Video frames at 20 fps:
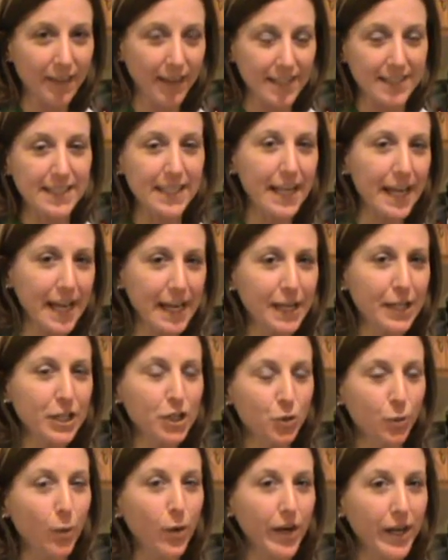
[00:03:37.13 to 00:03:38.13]
like I said,
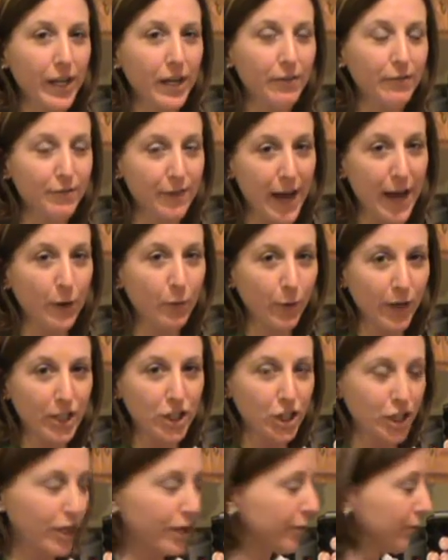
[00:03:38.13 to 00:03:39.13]
80-20 fat
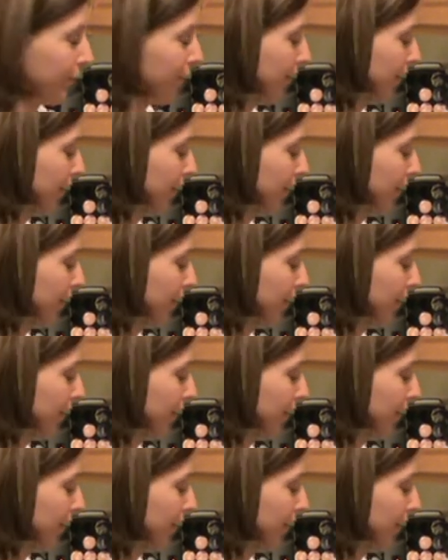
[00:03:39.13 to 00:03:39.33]
ratio.